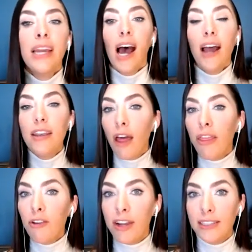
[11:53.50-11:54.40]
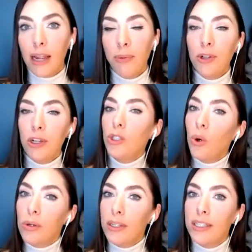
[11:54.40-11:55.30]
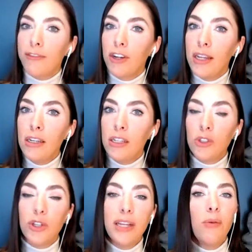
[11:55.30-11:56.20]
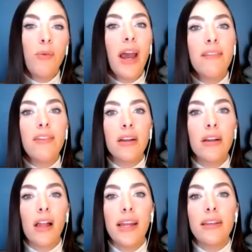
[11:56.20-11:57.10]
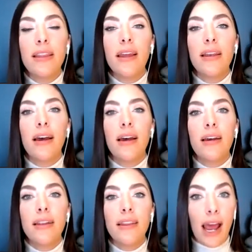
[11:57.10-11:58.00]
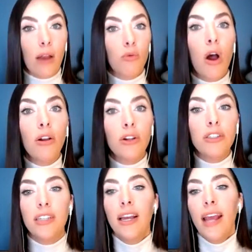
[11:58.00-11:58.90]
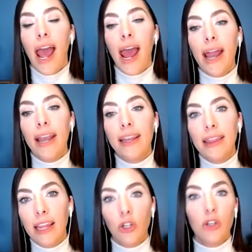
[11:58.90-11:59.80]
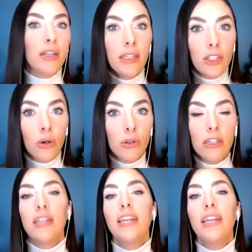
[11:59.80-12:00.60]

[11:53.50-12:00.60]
Another example in a totally different industry, we have a client that uh, that had raw goods and they turned it into yogurt,